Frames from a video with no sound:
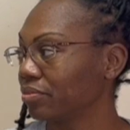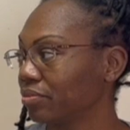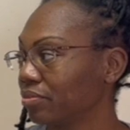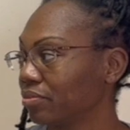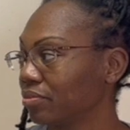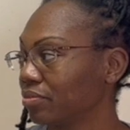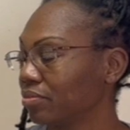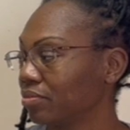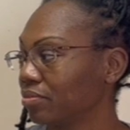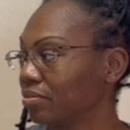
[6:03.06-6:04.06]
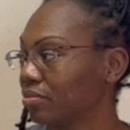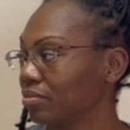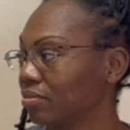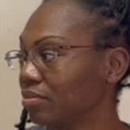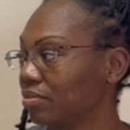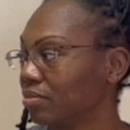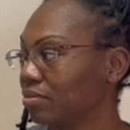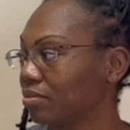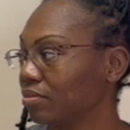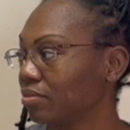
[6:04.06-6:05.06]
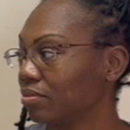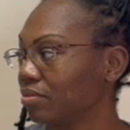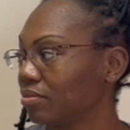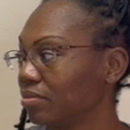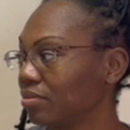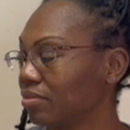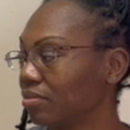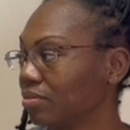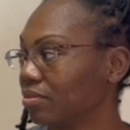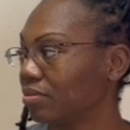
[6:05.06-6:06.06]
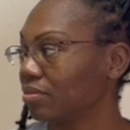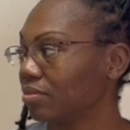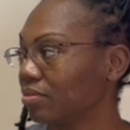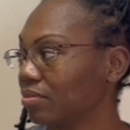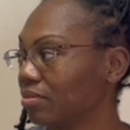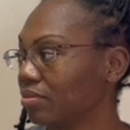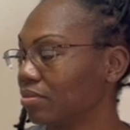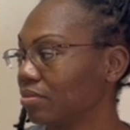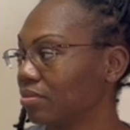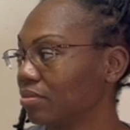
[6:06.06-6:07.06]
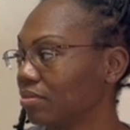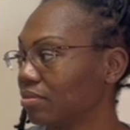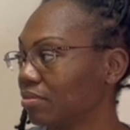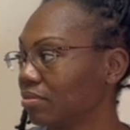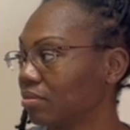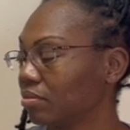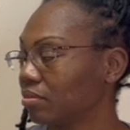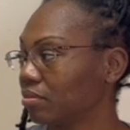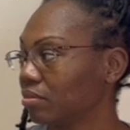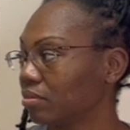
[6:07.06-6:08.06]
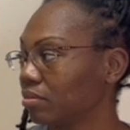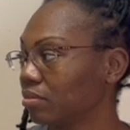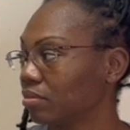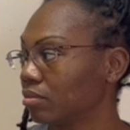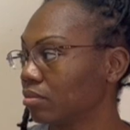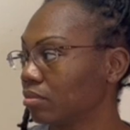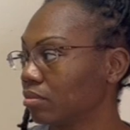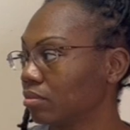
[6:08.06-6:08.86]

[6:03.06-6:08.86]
(silent)